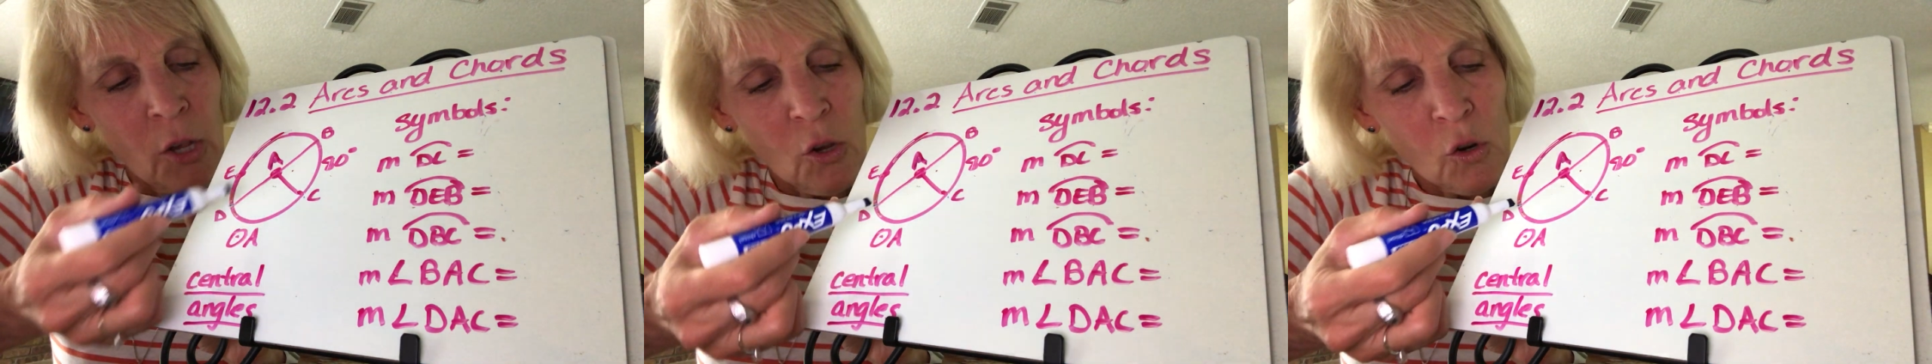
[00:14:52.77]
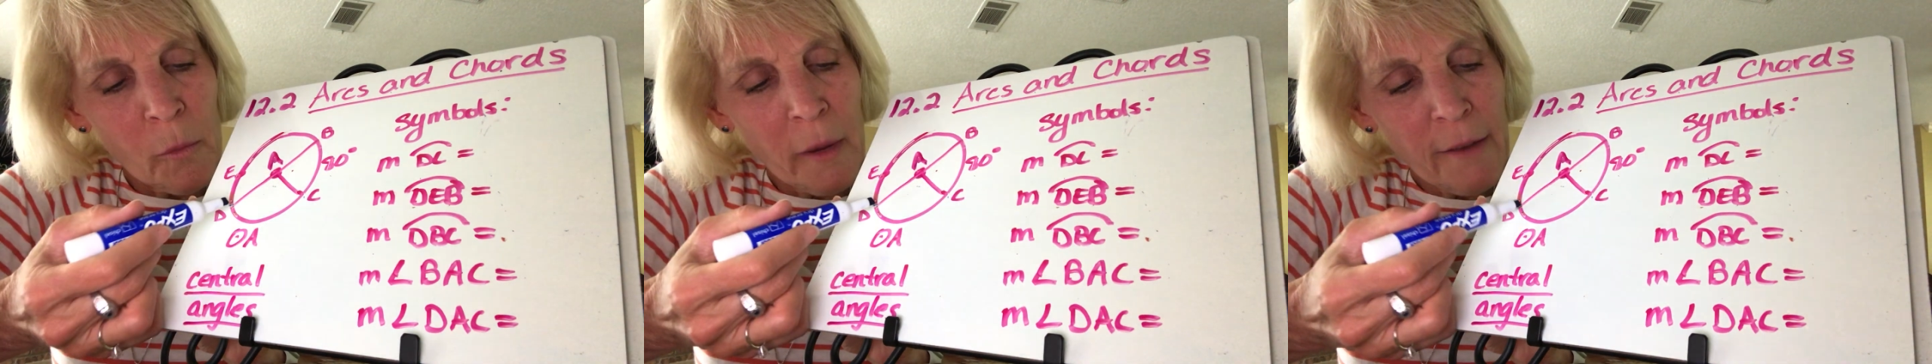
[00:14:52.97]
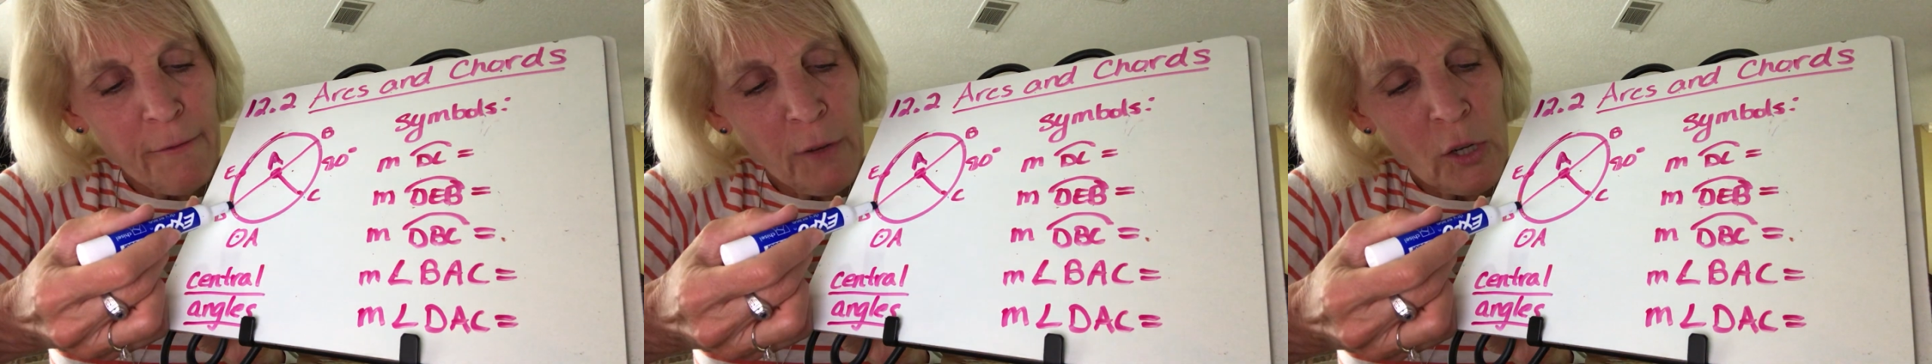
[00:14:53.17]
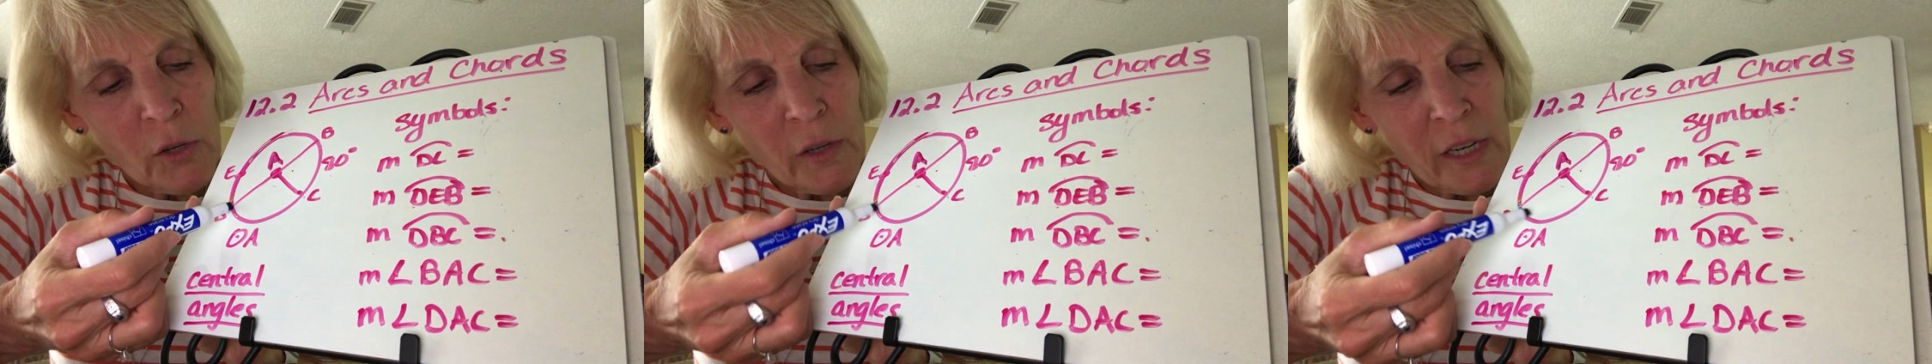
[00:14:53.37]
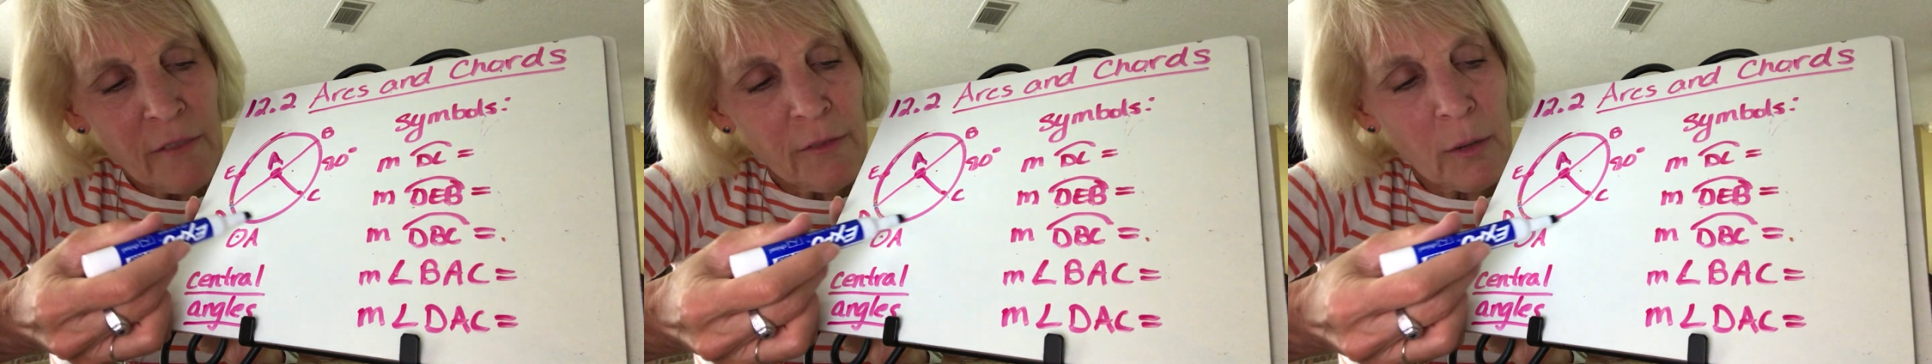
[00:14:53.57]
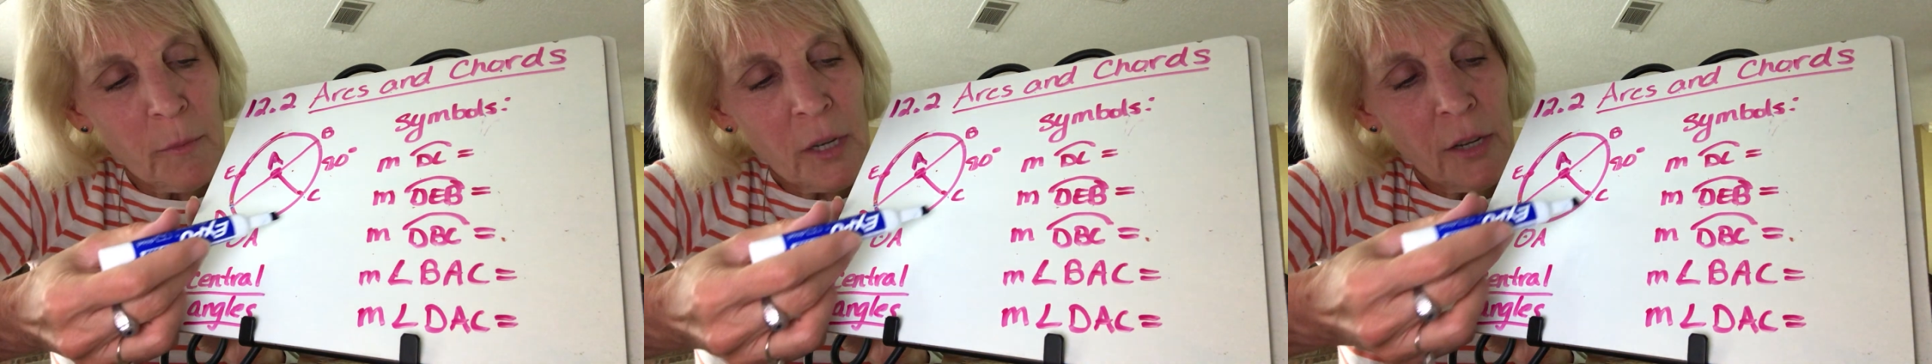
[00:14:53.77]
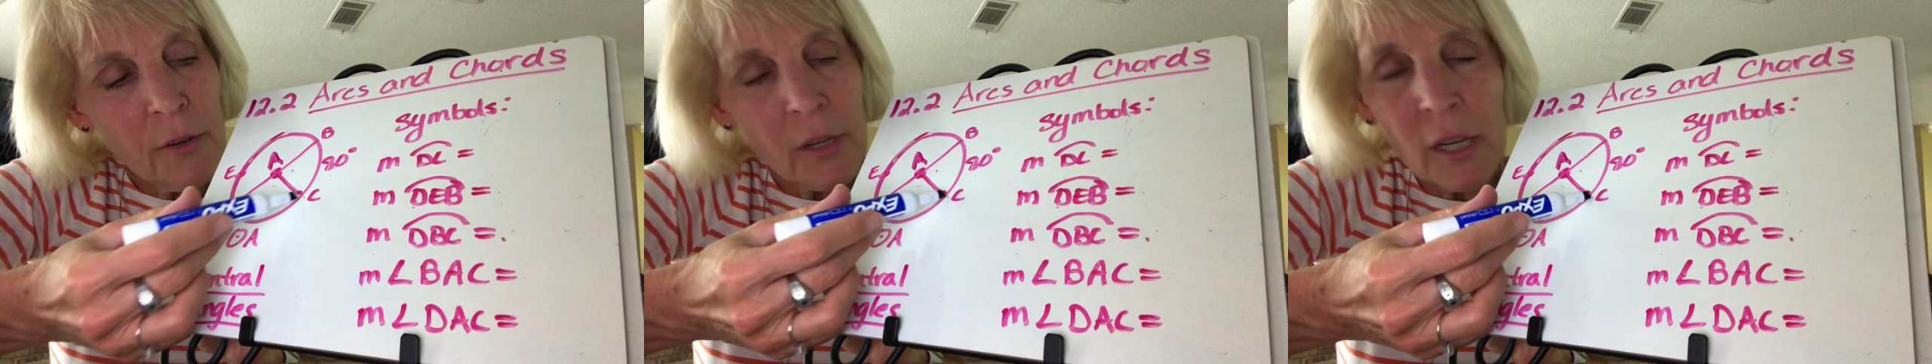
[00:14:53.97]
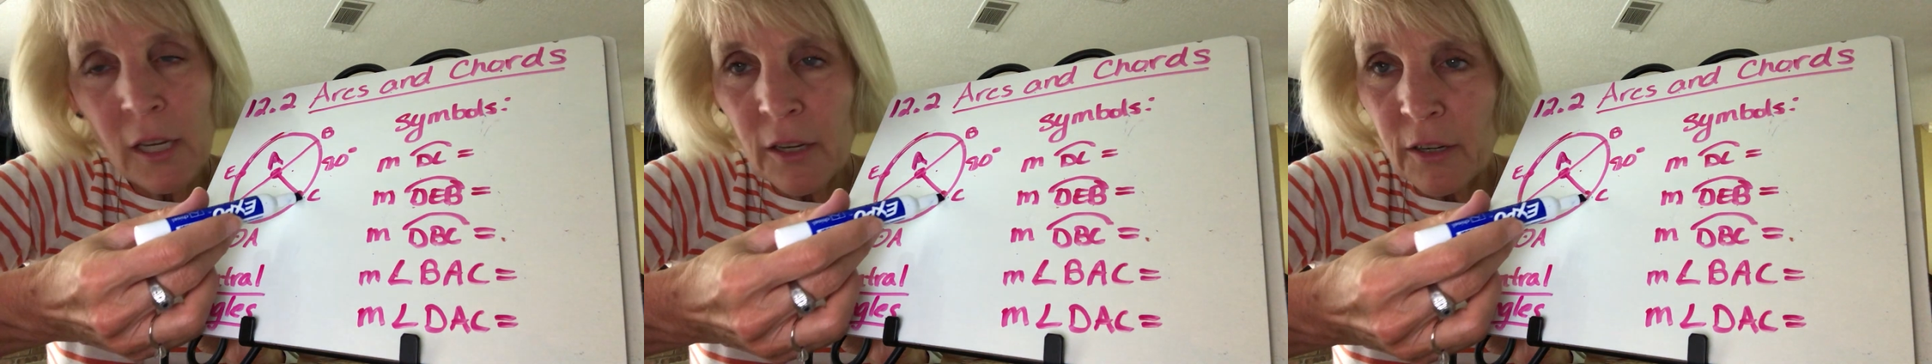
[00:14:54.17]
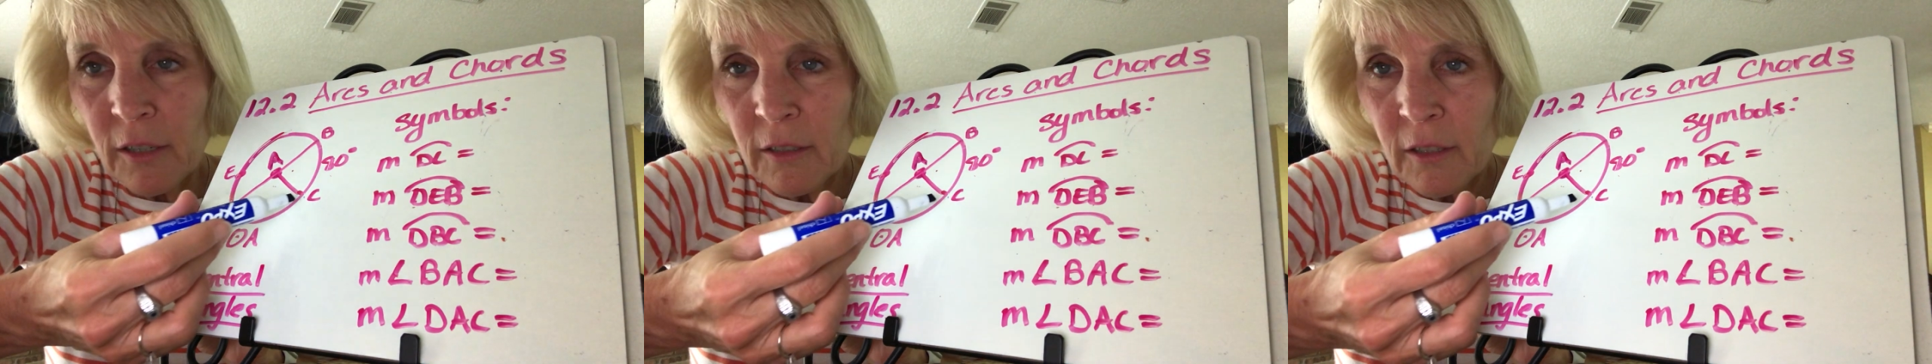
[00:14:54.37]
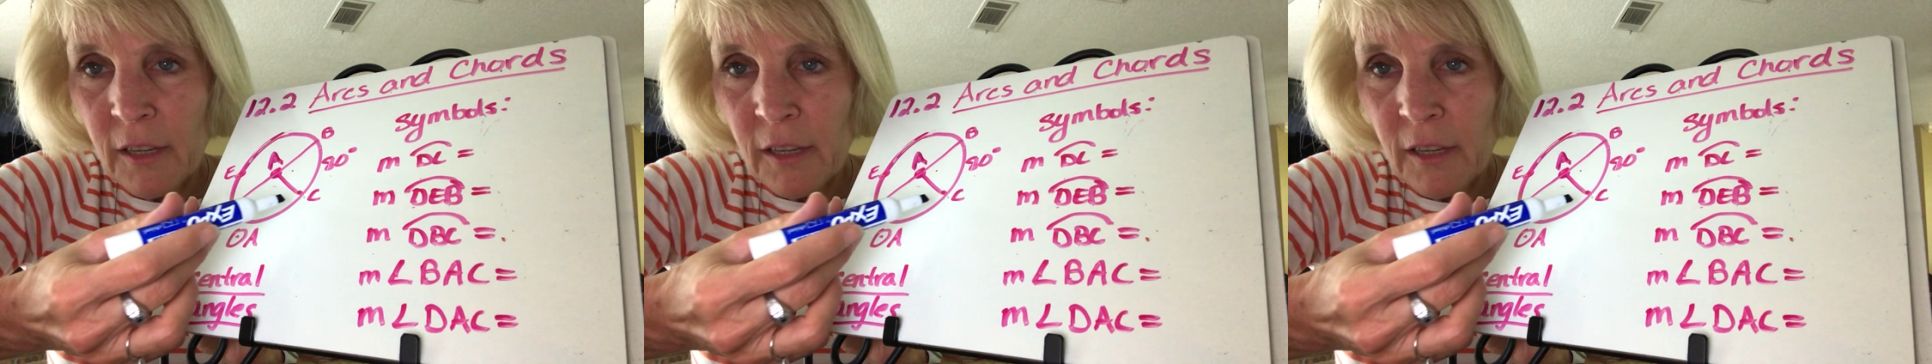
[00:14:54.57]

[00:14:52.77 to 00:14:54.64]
or am I figuring from here to here?